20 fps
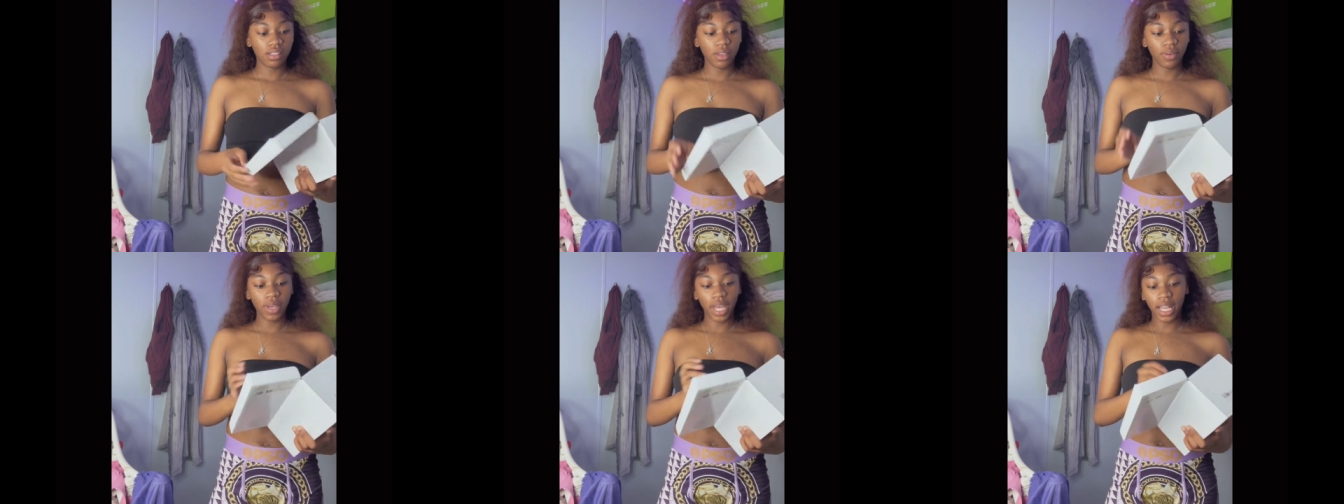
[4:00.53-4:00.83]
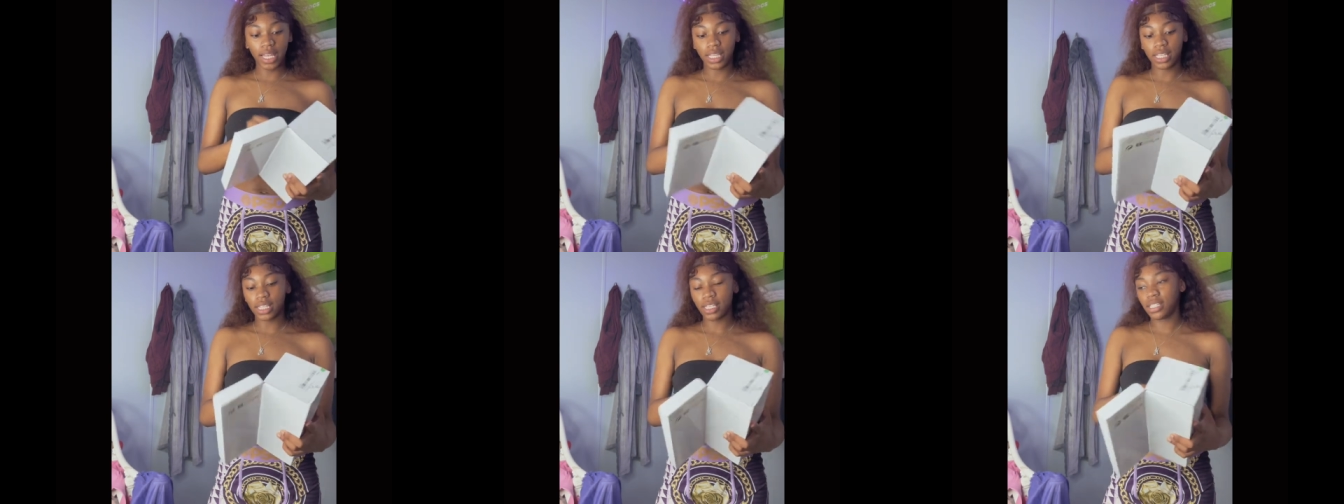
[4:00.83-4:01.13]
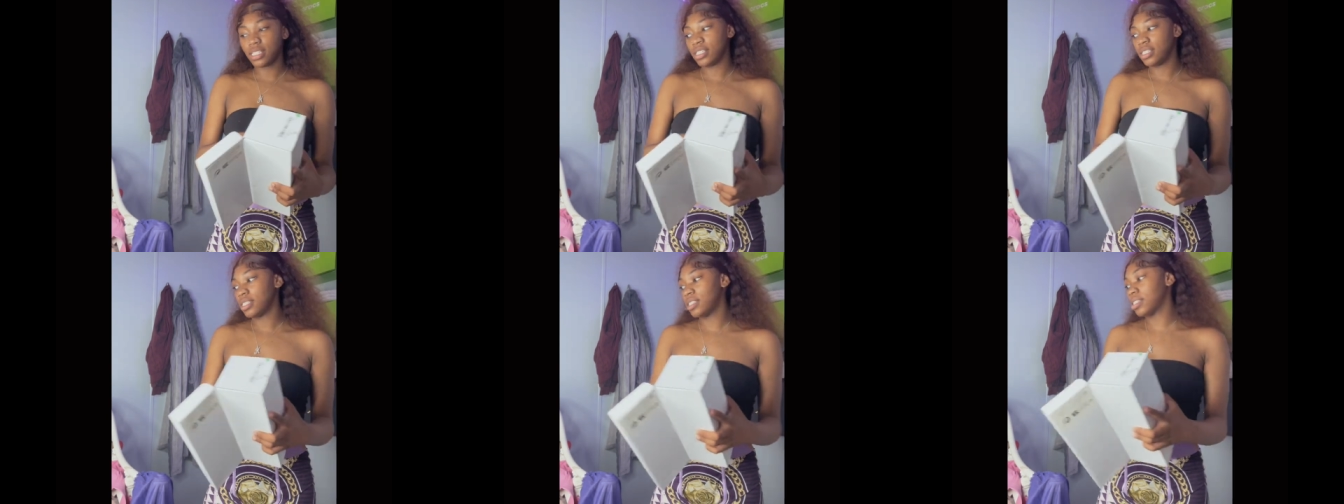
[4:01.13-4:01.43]
so we got
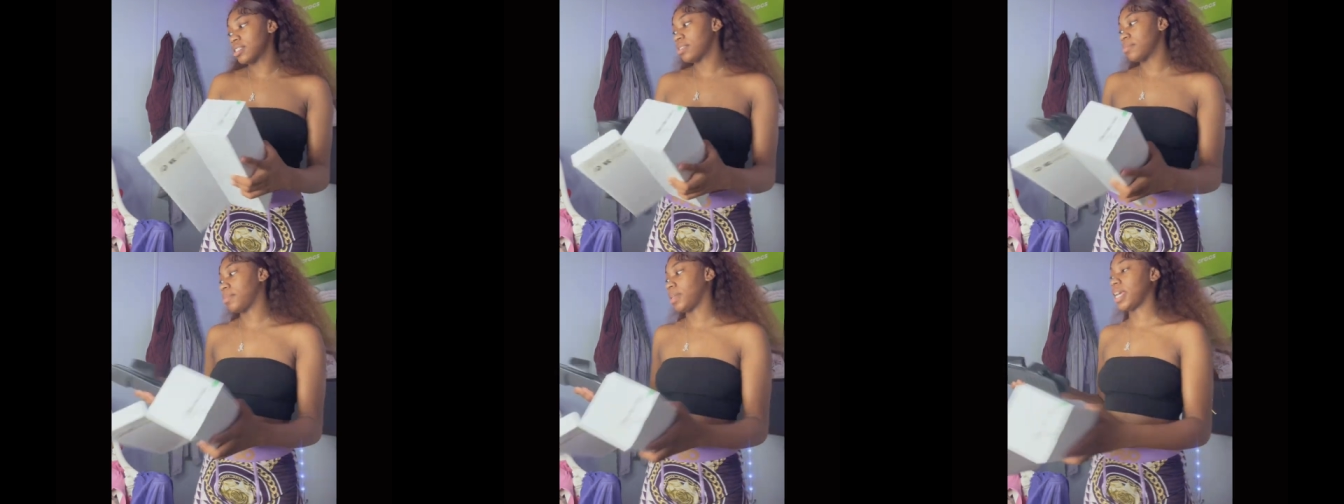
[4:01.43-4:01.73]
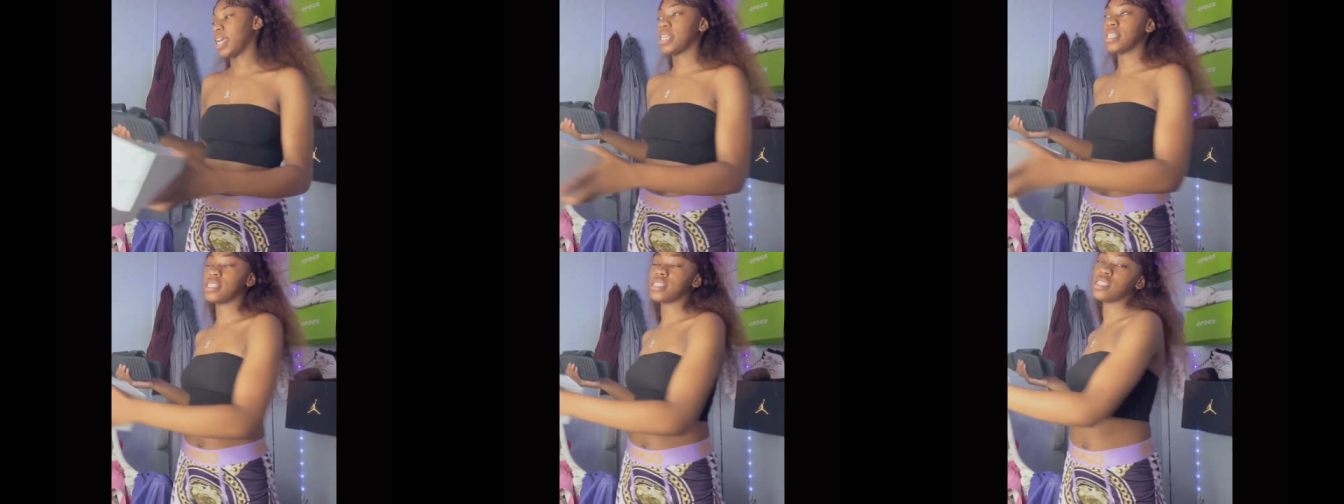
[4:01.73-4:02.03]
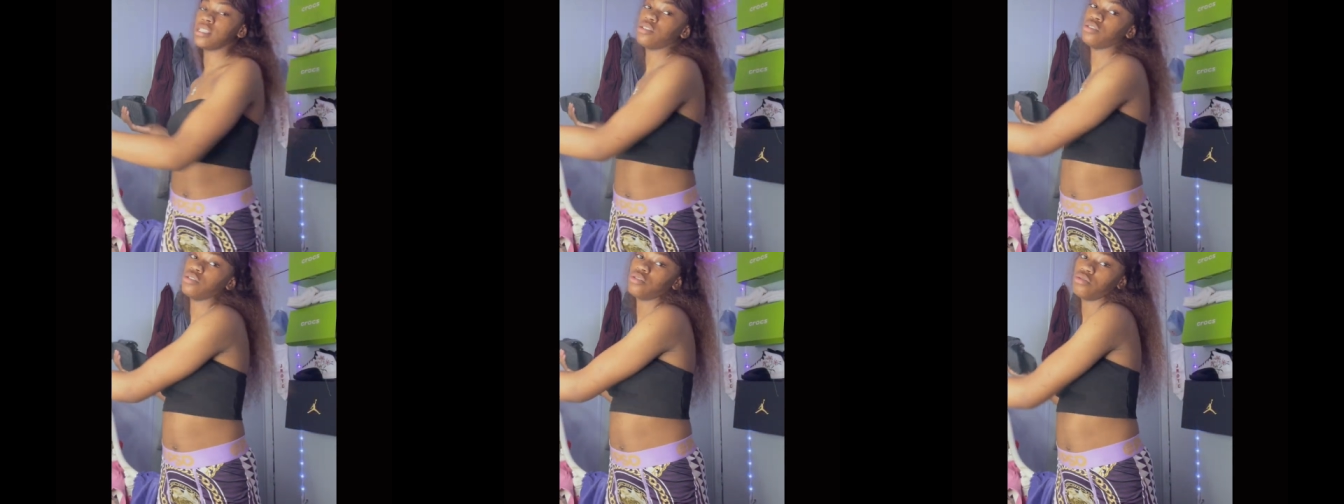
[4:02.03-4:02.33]
these black
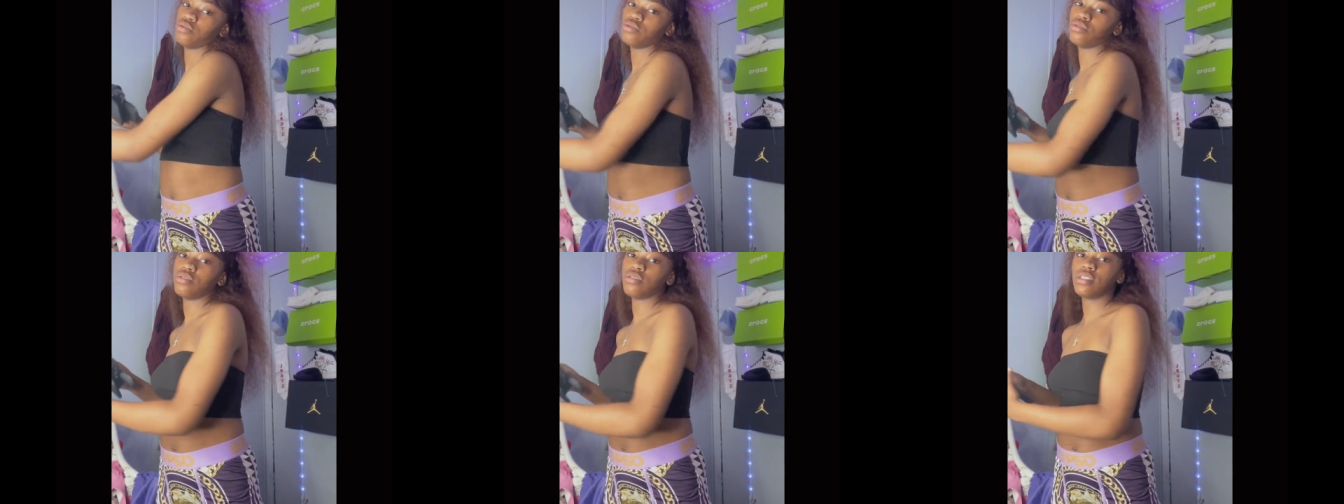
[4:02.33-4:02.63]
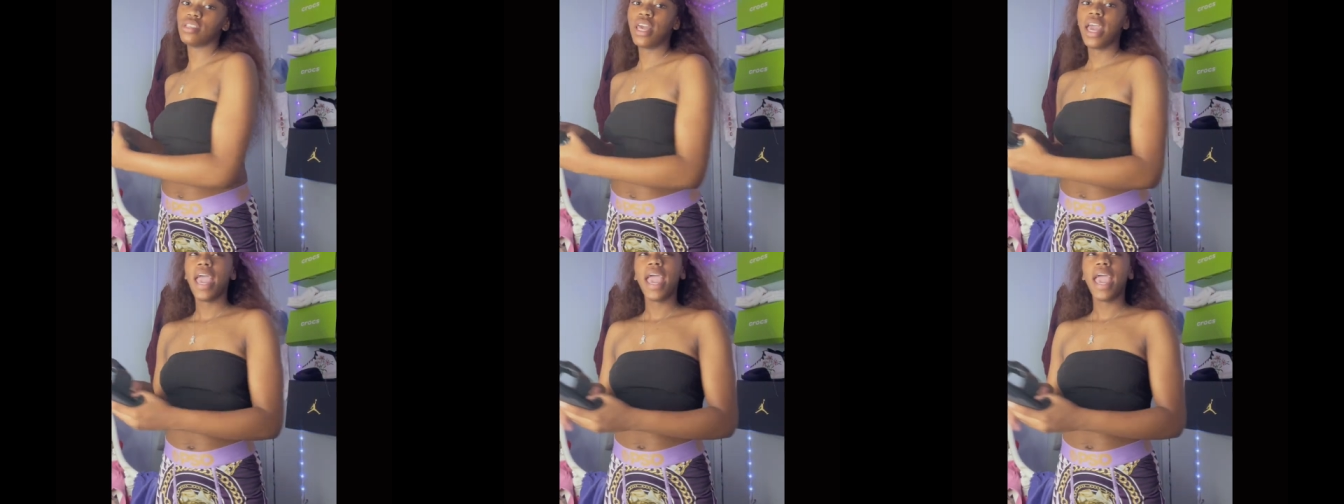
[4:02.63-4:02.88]
sandals.